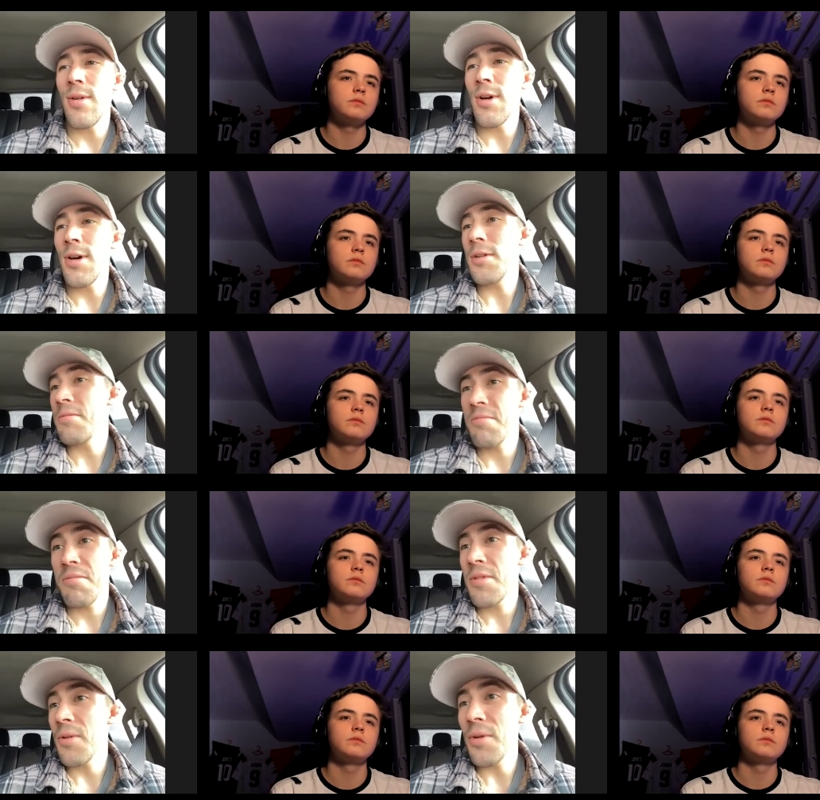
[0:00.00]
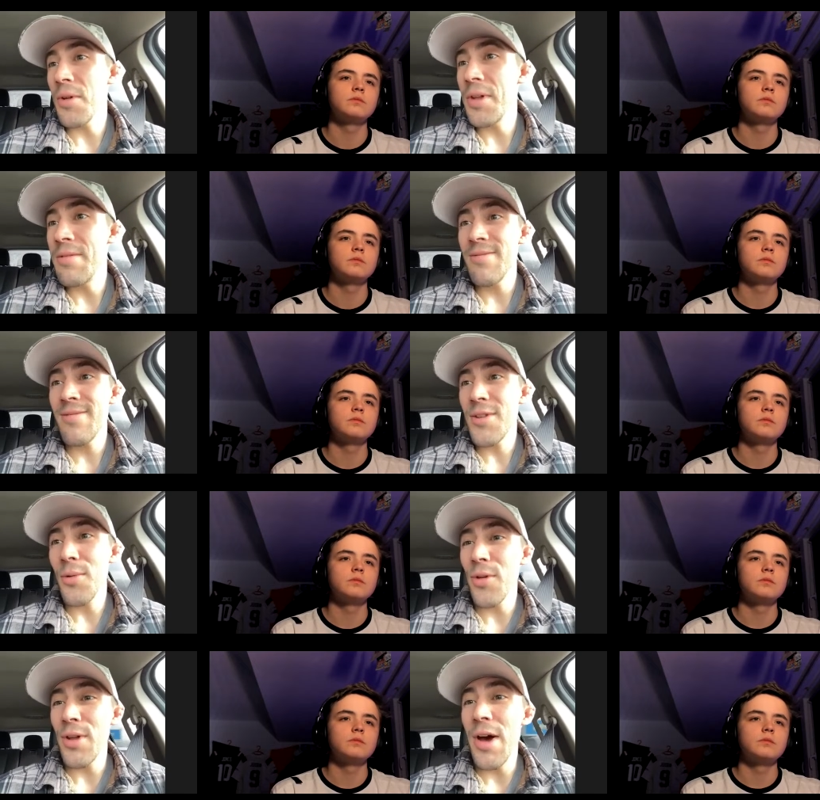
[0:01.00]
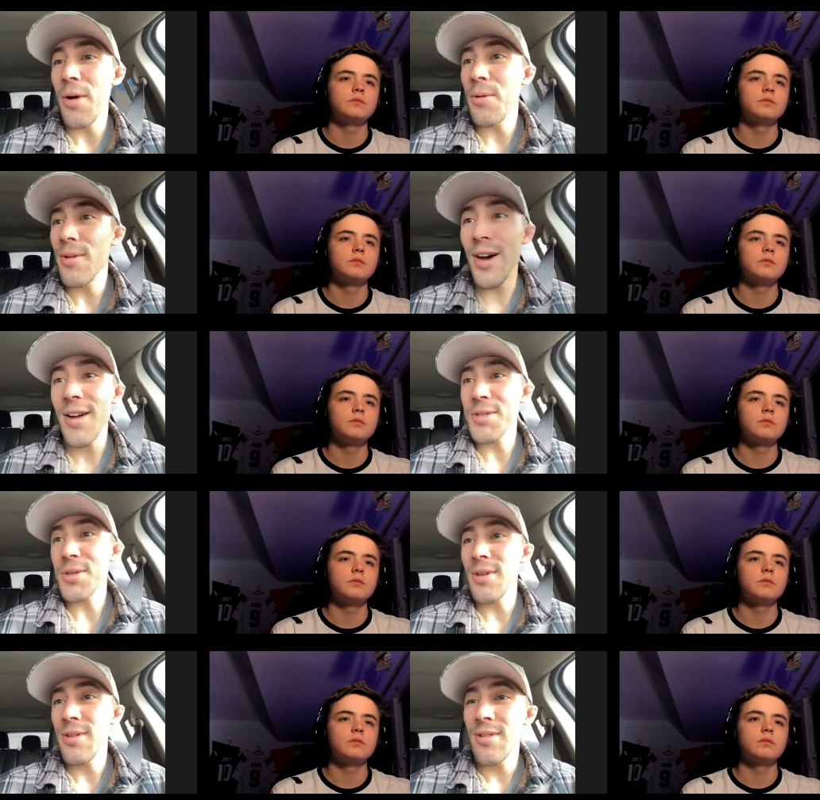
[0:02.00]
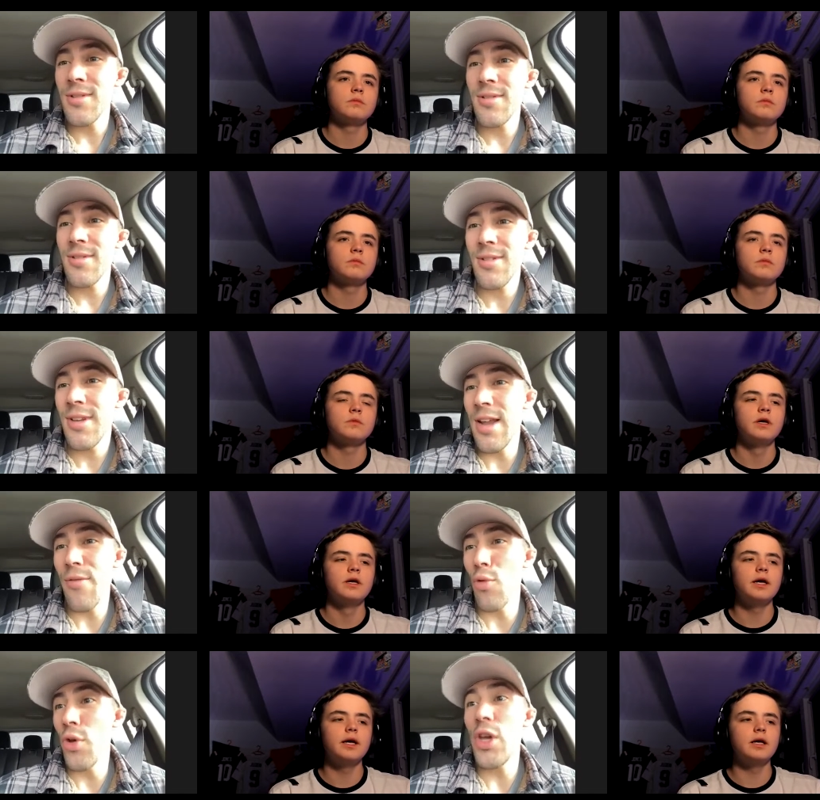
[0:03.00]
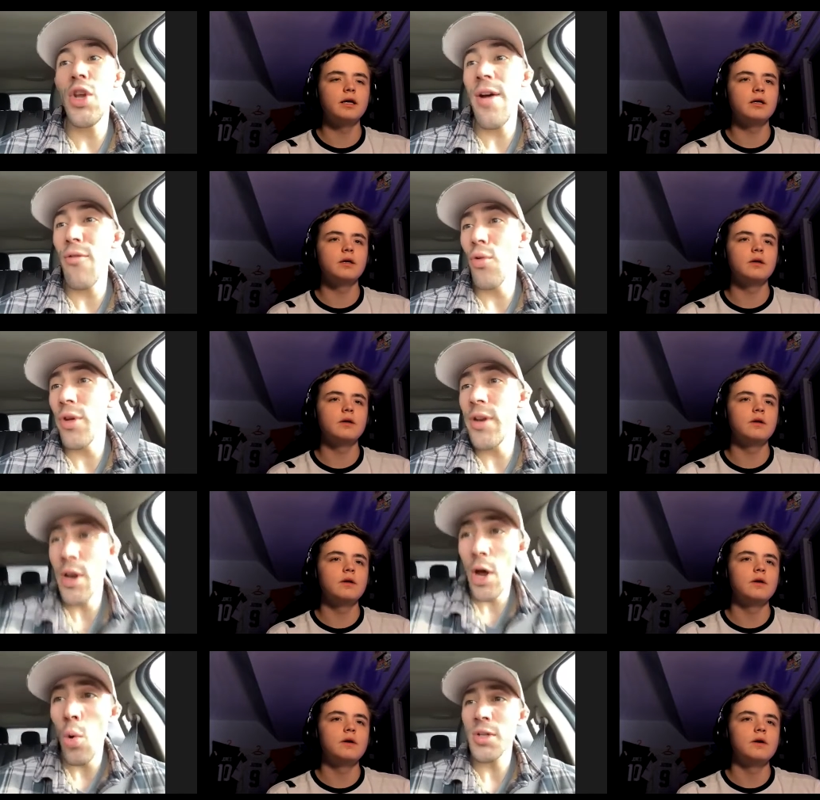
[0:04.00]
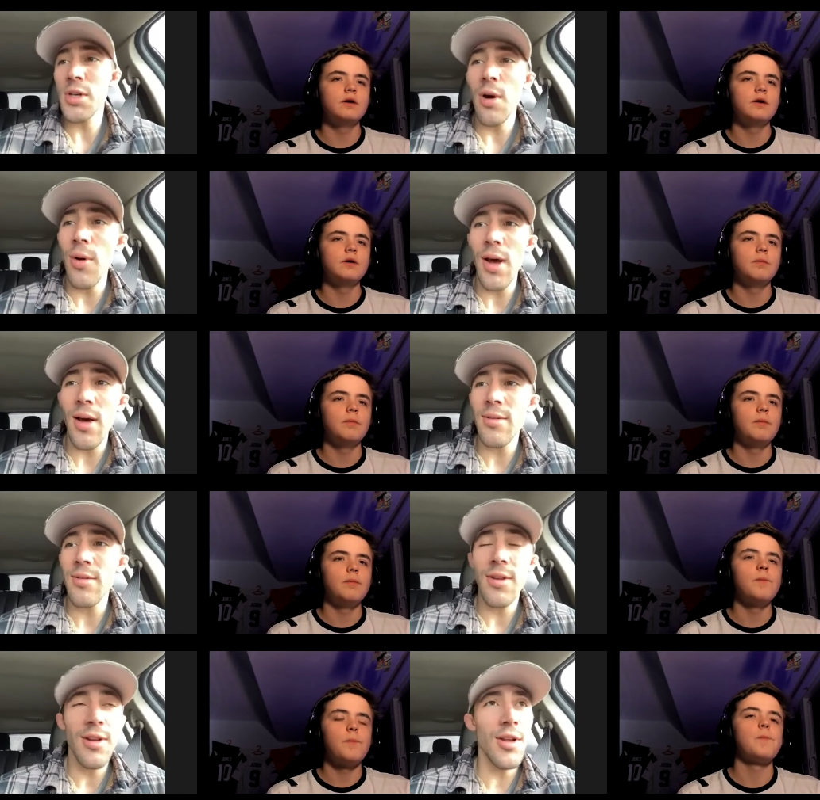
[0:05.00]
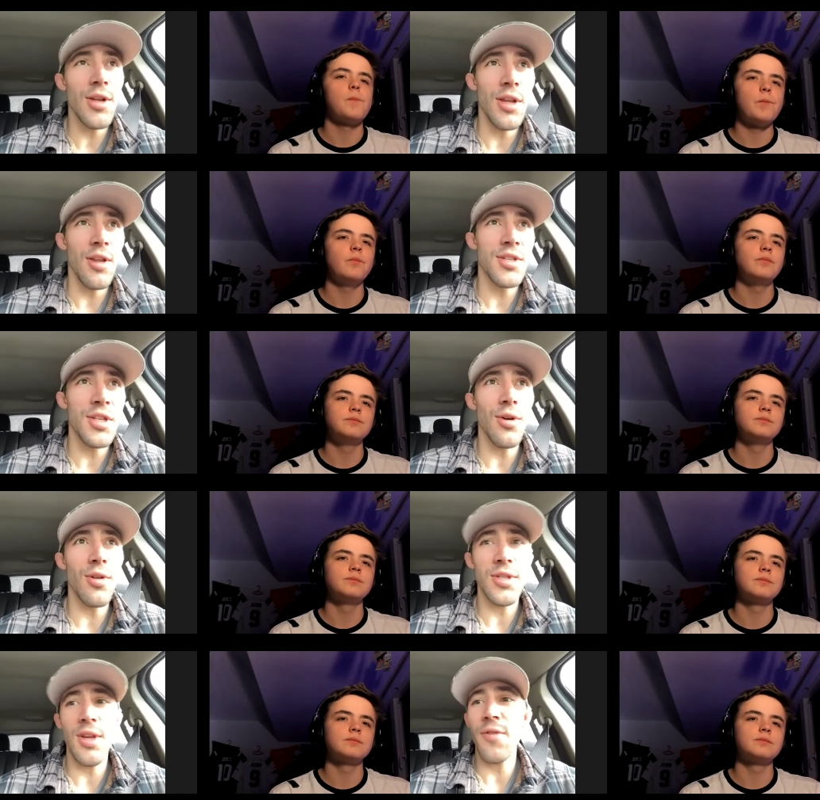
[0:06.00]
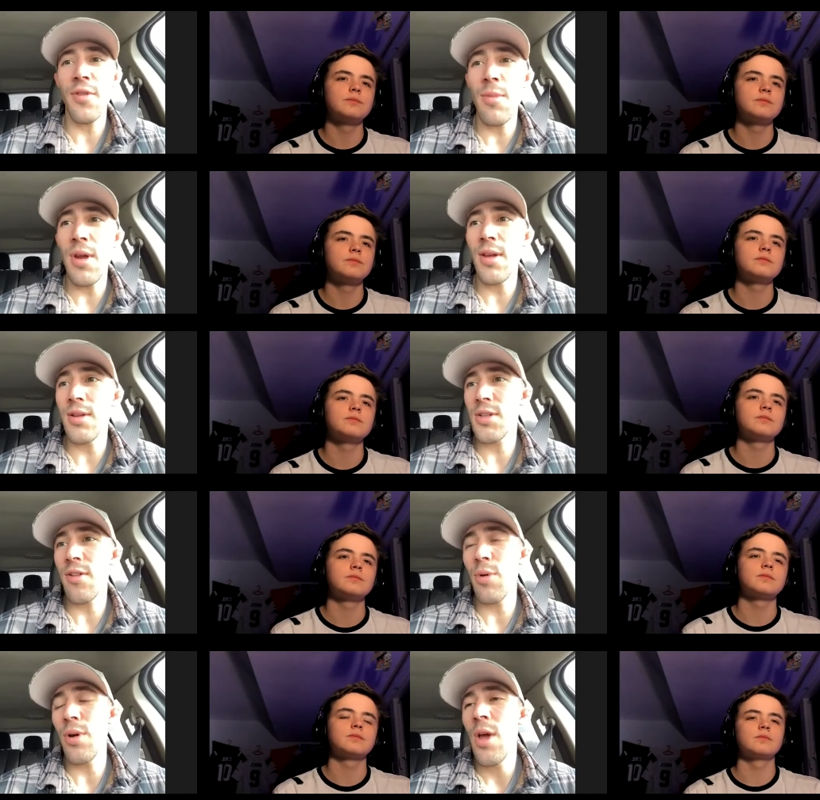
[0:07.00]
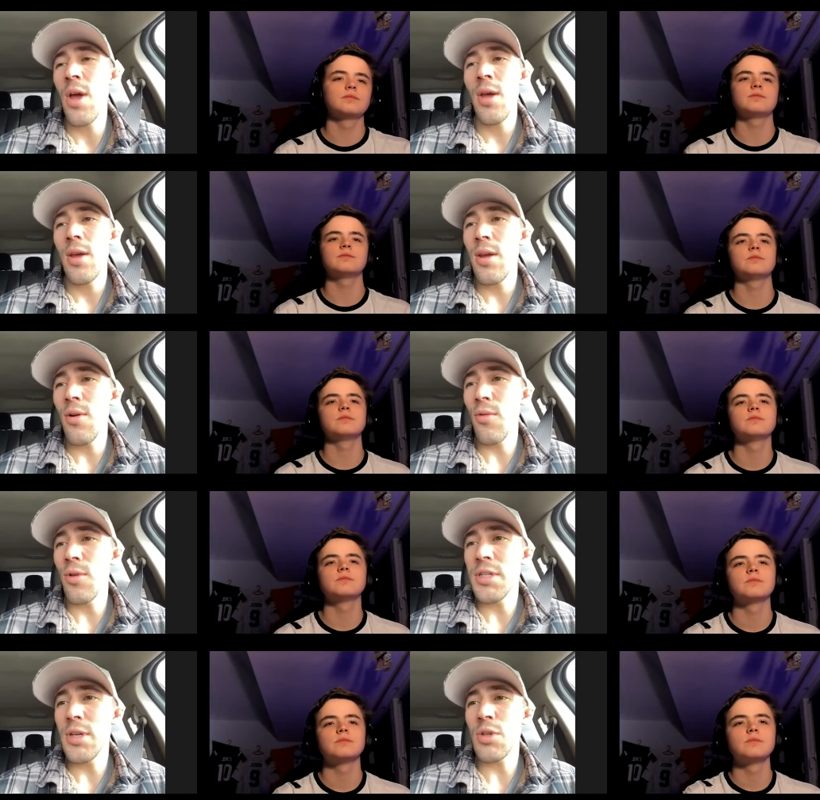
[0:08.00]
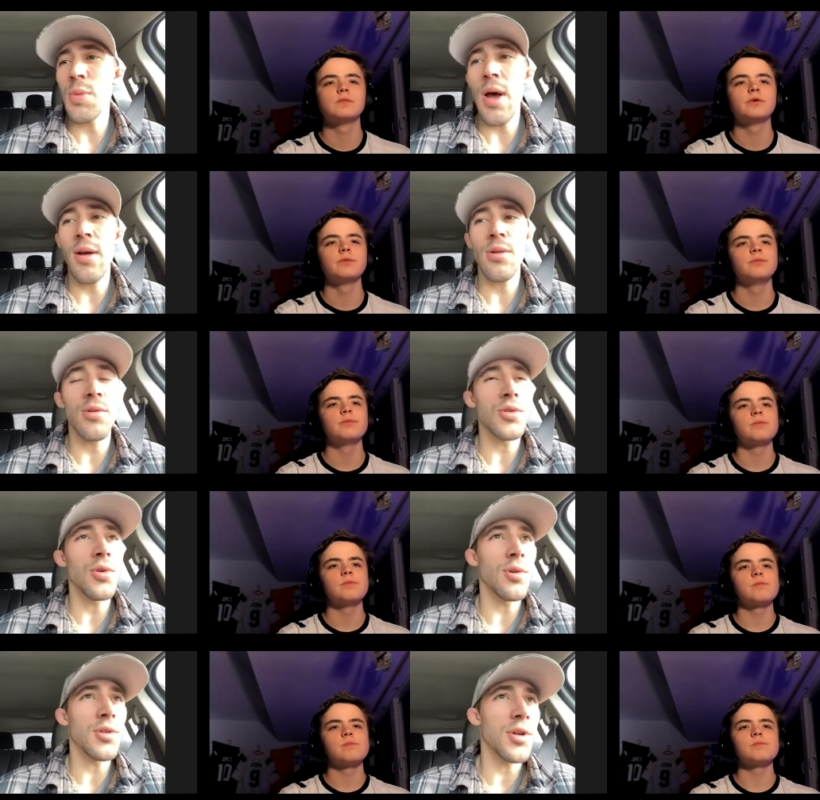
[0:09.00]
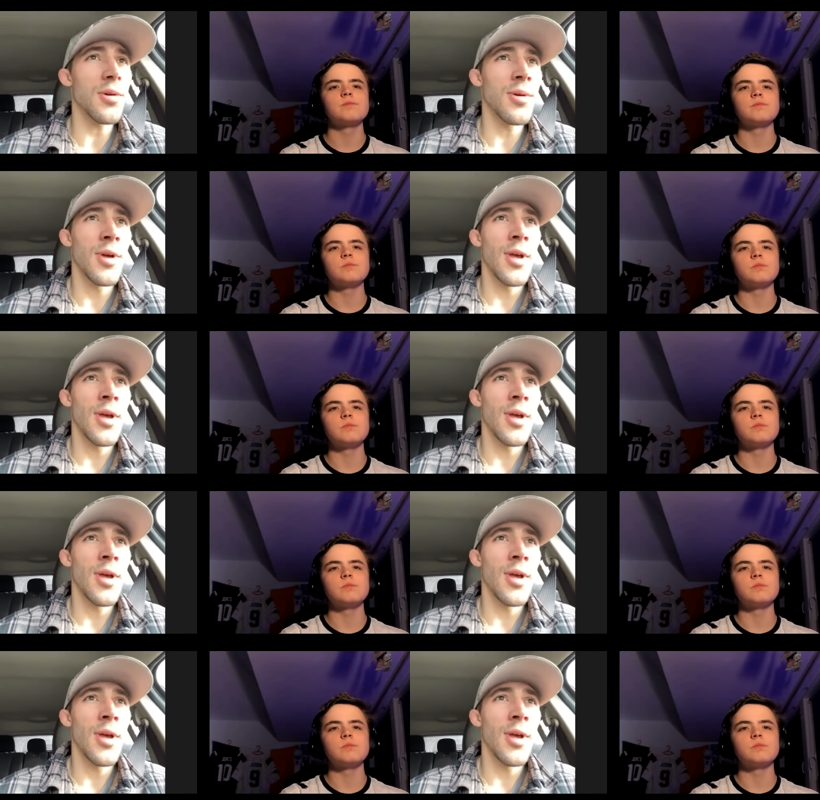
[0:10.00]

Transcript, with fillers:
Speaker 1: uh, don't really don't really know, honestly. You never really, you never really know what's going on. You know, you, you see all the stuff in the media and stuff, but you don't really see what's behind closed doors. So,